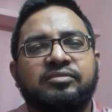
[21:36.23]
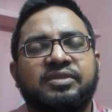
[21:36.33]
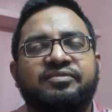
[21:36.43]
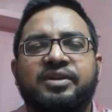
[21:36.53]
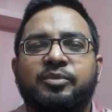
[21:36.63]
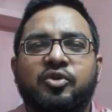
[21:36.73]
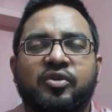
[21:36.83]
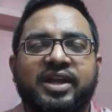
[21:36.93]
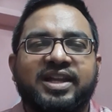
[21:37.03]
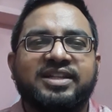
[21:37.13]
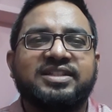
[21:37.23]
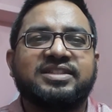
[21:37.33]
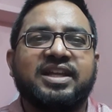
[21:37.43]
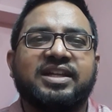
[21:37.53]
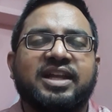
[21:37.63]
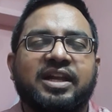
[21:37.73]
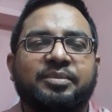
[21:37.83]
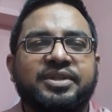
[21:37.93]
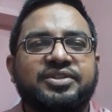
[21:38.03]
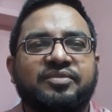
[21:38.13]
the pharmacokinetics and
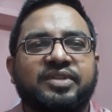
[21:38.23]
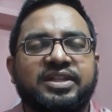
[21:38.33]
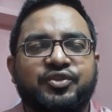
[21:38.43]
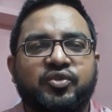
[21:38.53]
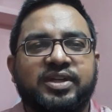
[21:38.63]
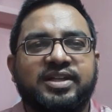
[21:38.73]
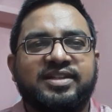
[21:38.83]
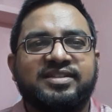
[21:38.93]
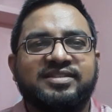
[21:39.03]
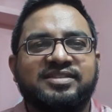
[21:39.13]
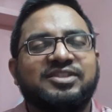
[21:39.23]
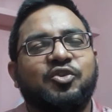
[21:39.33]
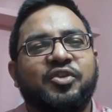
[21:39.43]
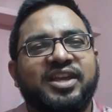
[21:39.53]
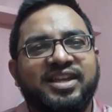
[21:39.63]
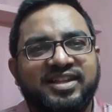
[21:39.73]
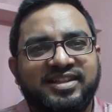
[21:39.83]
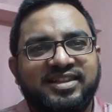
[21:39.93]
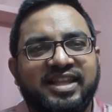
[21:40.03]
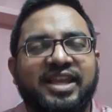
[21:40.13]
dynamics of the insulin. Okay,
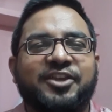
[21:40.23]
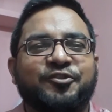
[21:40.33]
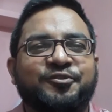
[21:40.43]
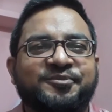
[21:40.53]
thank you.